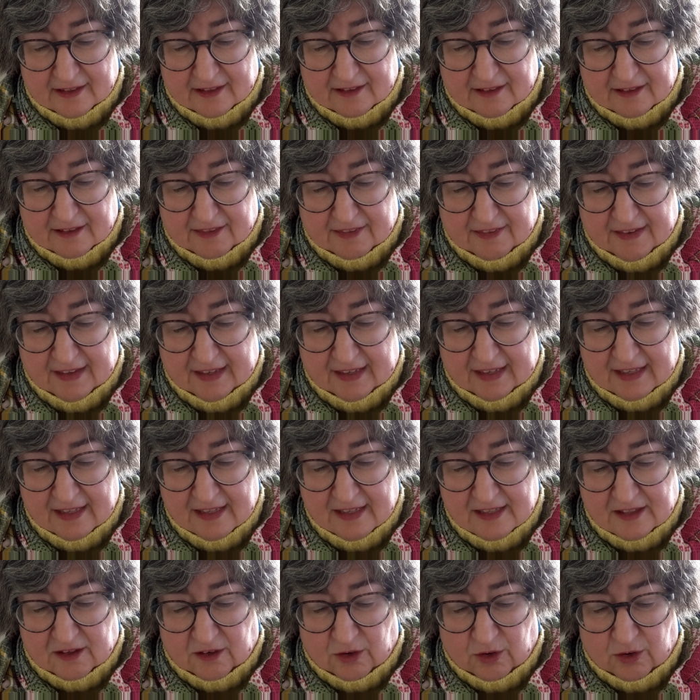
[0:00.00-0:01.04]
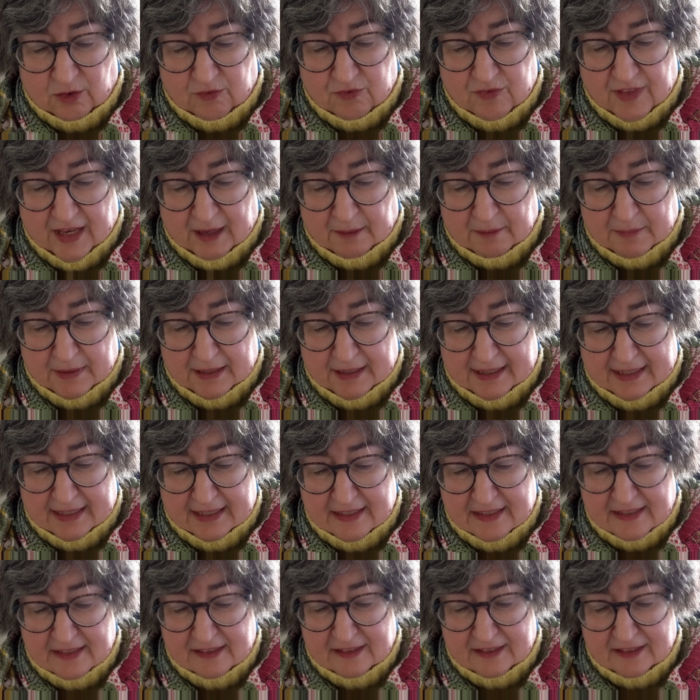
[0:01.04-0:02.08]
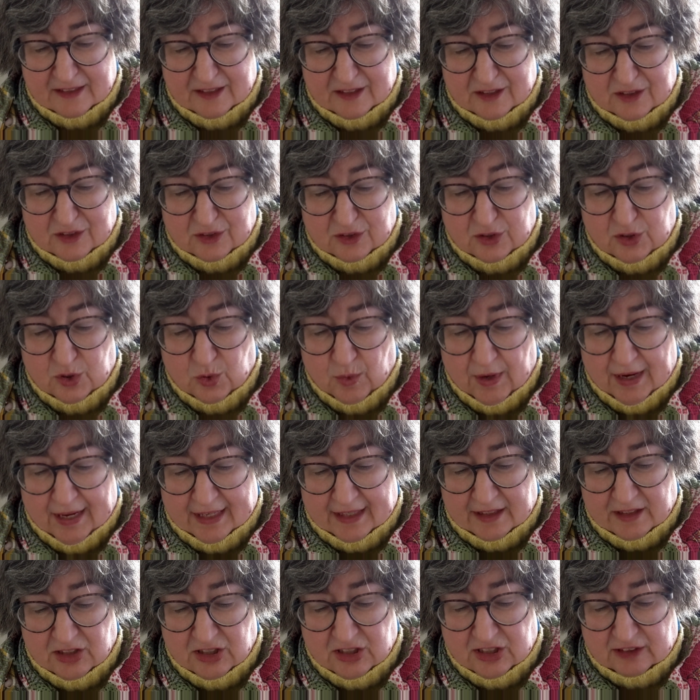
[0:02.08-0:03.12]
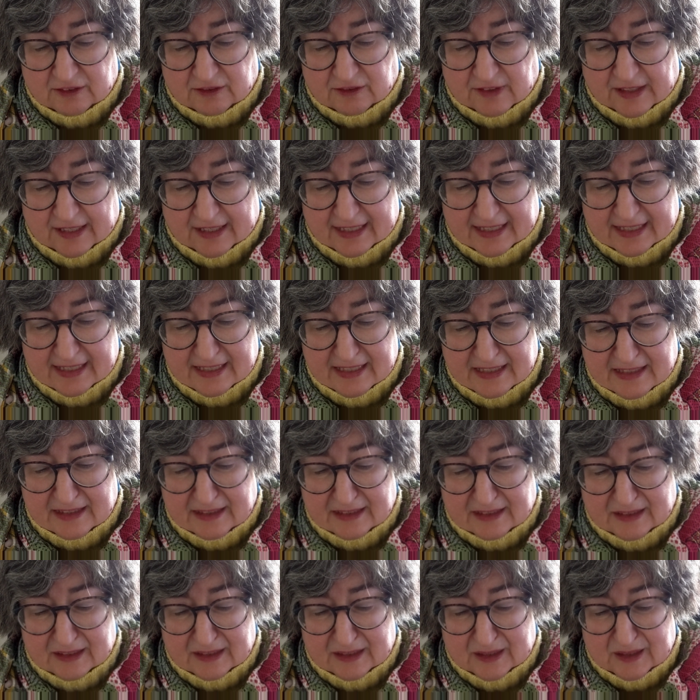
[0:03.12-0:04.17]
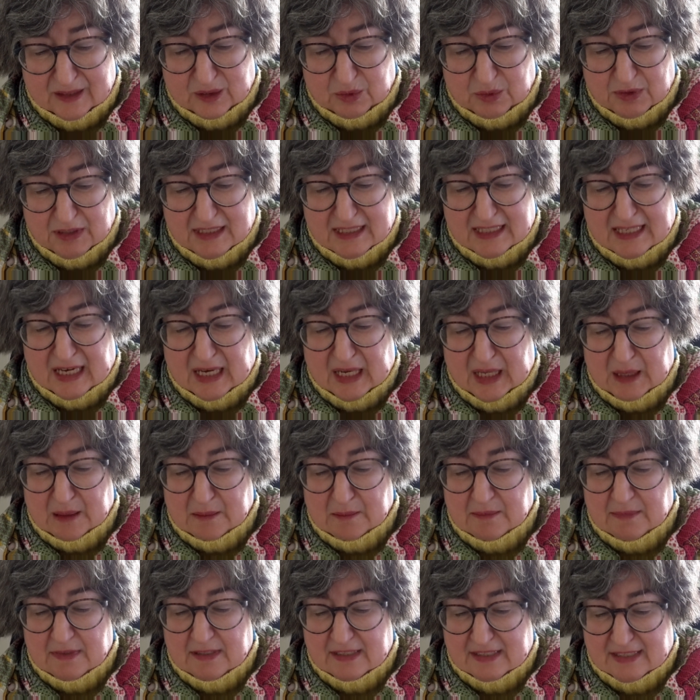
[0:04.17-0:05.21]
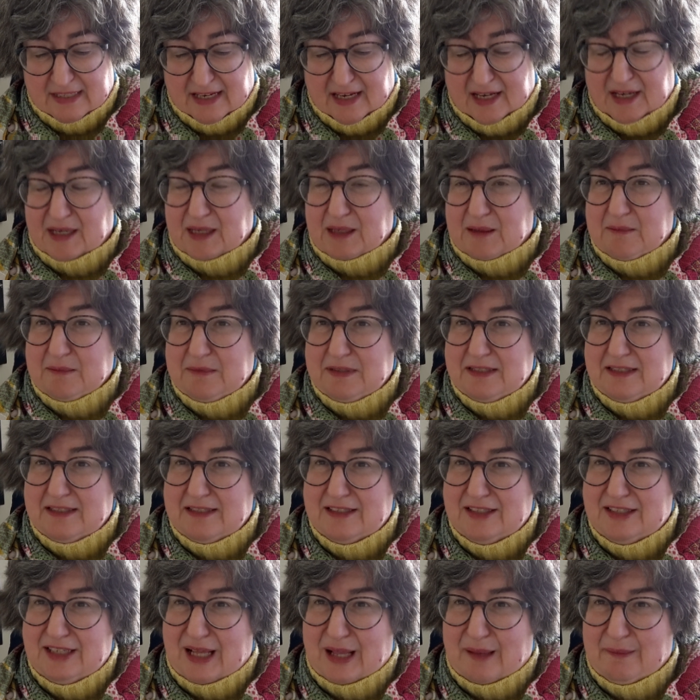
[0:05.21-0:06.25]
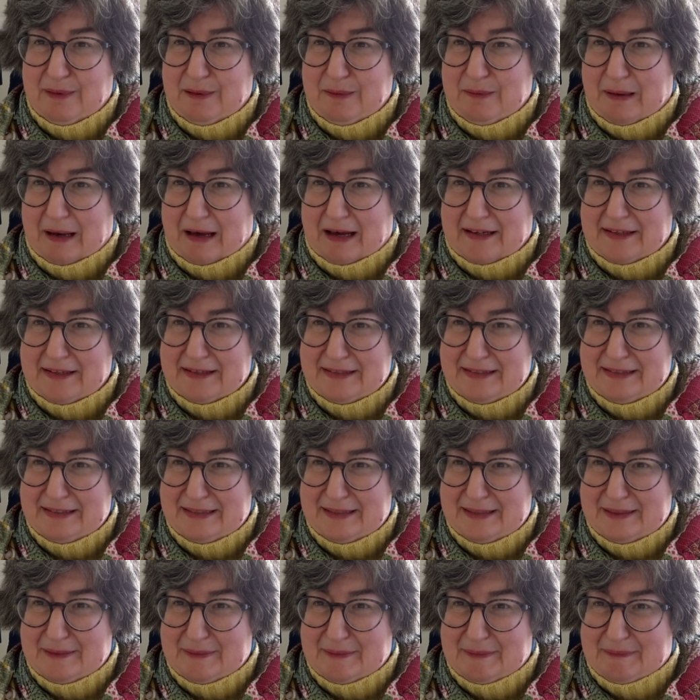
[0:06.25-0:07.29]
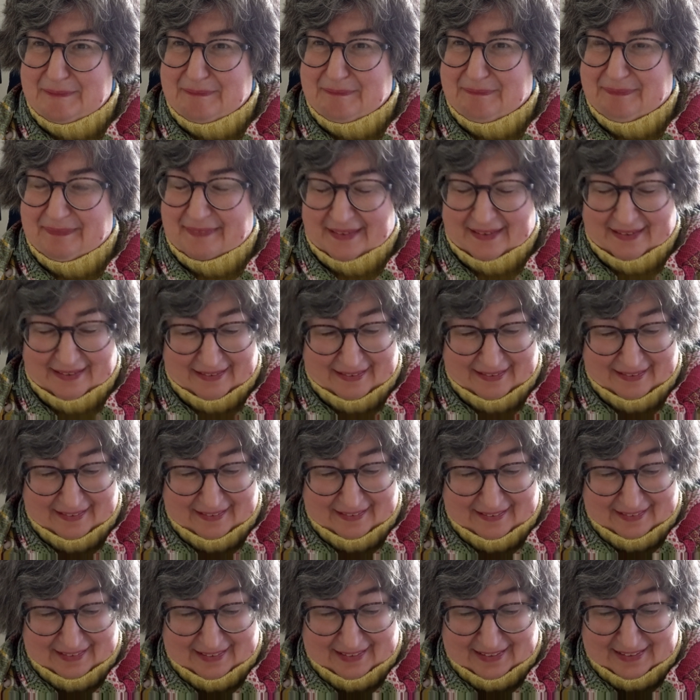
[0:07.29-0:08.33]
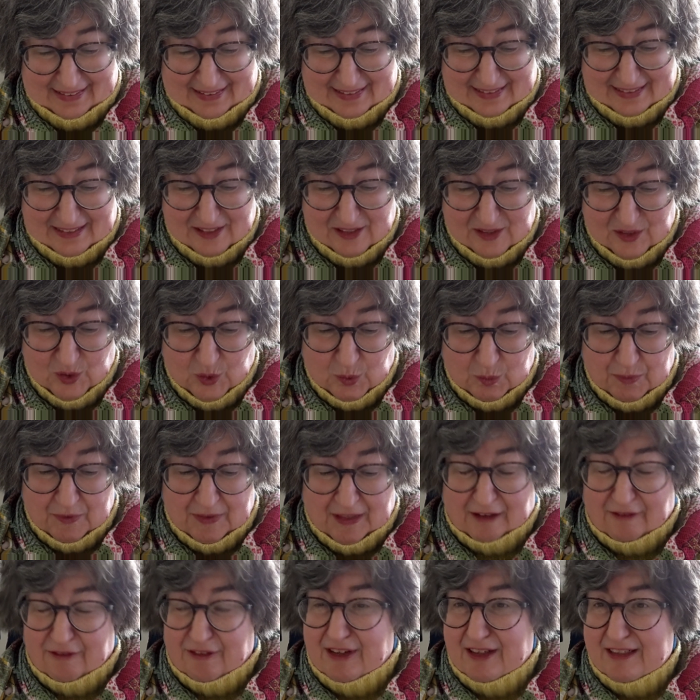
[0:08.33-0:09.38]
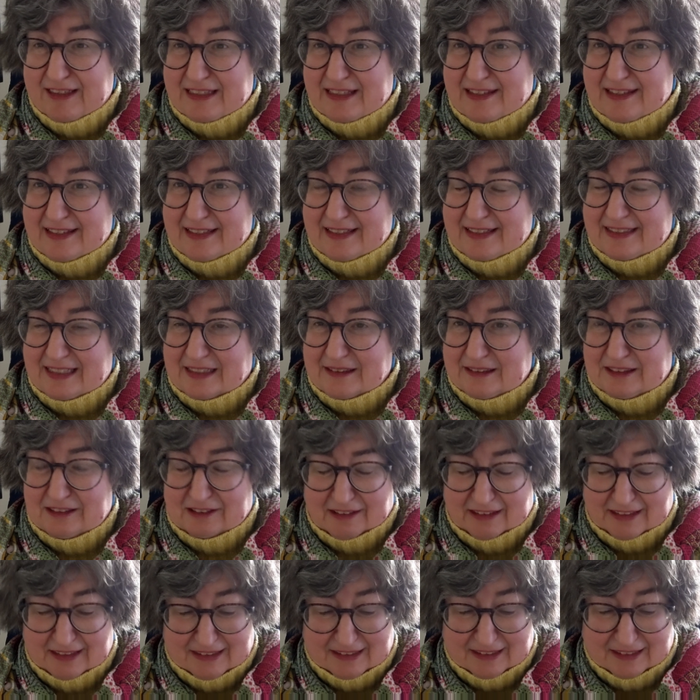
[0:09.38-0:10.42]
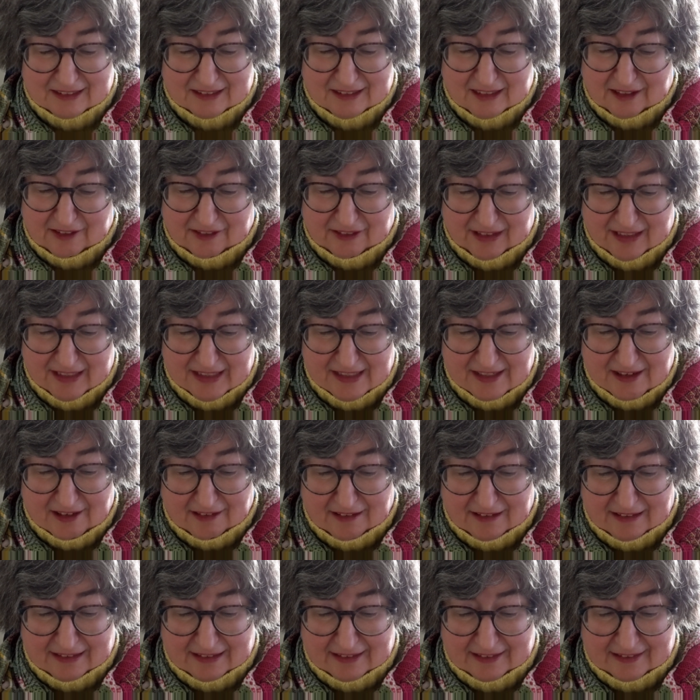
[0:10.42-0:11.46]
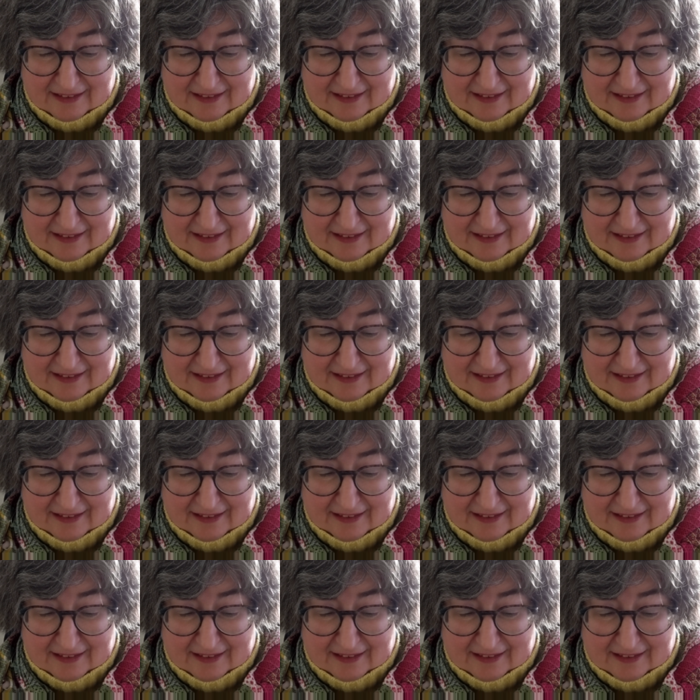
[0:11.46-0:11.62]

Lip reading: The thinkings of that mind no end shall find, when times shall be past. And it's the scope of that verse I think is actually utterly astounding.